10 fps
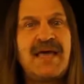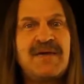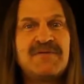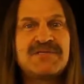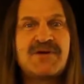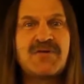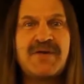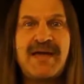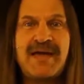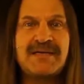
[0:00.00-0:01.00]
He was
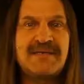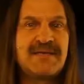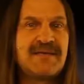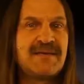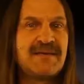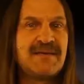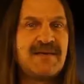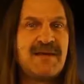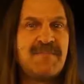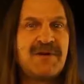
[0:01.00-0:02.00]
correct
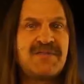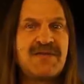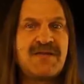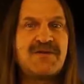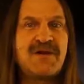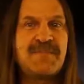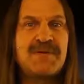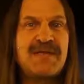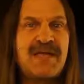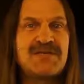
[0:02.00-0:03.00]
but the
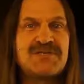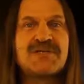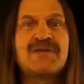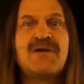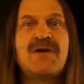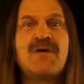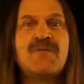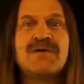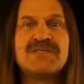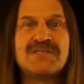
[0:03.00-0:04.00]
interpretation
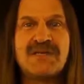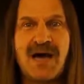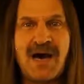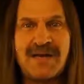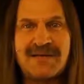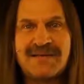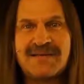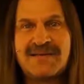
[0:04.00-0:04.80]
was not.